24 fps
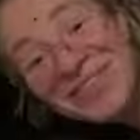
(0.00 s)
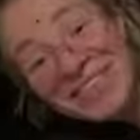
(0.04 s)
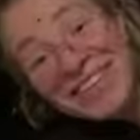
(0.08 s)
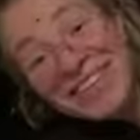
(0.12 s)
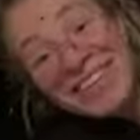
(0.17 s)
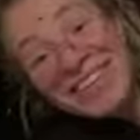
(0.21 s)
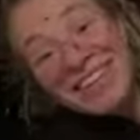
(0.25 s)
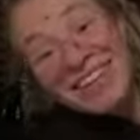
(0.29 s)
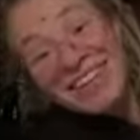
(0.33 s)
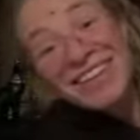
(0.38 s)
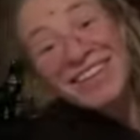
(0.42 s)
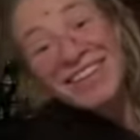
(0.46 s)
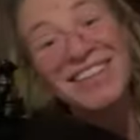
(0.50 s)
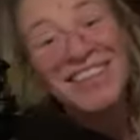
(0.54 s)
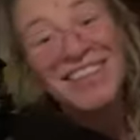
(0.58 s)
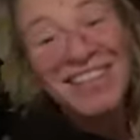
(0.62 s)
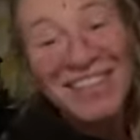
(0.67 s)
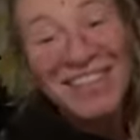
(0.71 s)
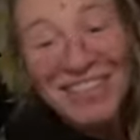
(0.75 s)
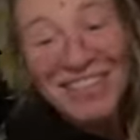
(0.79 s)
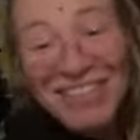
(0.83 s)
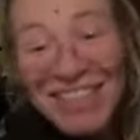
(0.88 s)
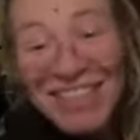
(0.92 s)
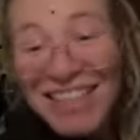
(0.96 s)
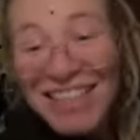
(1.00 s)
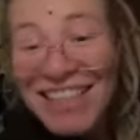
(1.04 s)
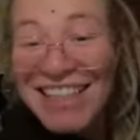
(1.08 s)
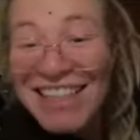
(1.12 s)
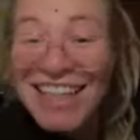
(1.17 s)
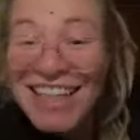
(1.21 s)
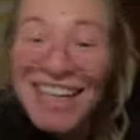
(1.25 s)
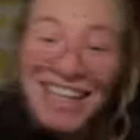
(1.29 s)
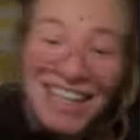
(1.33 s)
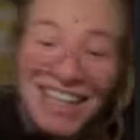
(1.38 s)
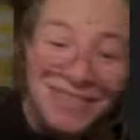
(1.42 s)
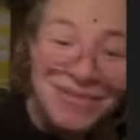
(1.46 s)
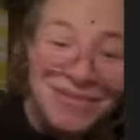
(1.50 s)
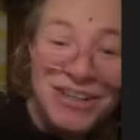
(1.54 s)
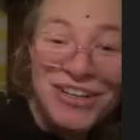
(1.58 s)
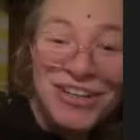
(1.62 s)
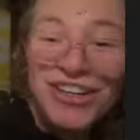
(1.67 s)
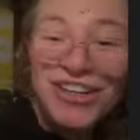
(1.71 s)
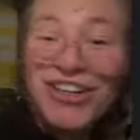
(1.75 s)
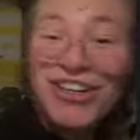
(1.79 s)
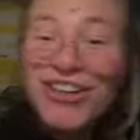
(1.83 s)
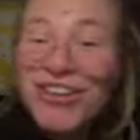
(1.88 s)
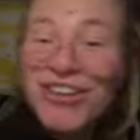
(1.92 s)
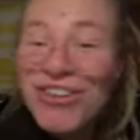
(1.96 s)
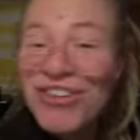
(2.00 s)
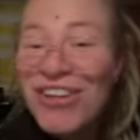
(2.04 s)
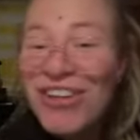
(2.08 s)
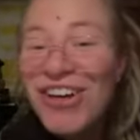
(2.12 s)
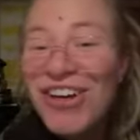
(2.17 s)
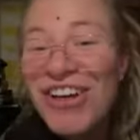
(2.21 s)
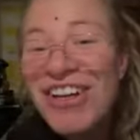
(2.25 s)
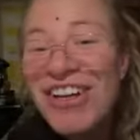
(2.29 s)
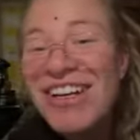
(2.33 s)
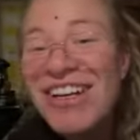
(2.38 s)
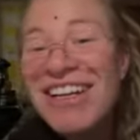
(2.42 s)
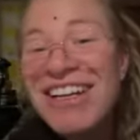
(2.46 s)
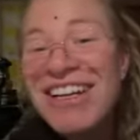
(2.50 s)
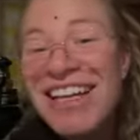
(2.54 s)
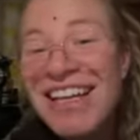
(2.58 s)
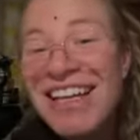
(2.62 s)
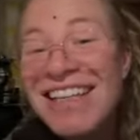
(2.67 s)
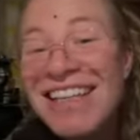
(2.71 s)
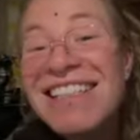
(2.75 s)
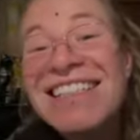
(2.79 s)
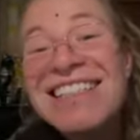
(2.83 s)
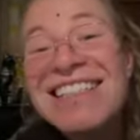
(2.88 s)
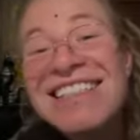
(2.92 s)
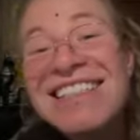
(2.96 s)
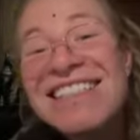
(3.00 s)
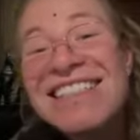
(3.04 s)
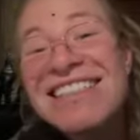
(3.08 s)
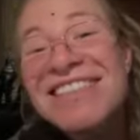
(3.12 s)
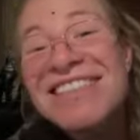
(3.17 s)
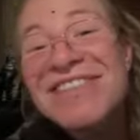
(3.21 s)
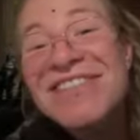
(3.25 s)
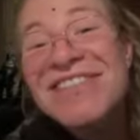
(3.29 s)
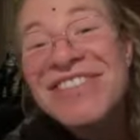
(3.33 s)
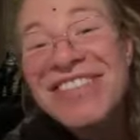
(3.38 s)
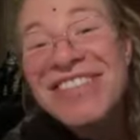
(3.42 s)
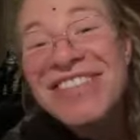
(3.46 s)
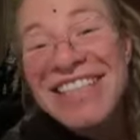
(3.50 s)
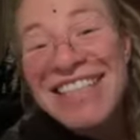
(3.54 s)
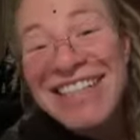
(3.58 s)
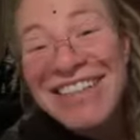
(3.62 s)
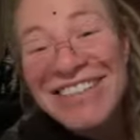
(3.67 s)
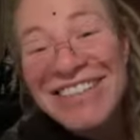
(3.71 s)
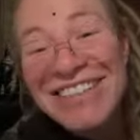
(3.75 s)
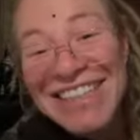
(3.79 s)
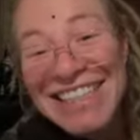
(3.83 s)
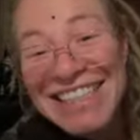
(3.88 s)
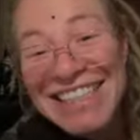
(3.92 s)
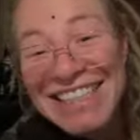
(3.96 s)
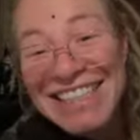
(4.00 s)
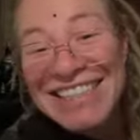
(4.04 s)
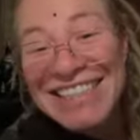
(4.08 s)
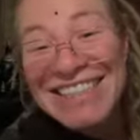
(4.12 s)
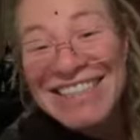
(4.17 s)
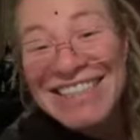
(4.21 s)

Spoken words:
that you're saying that about your own daughter, that is pretty crazy,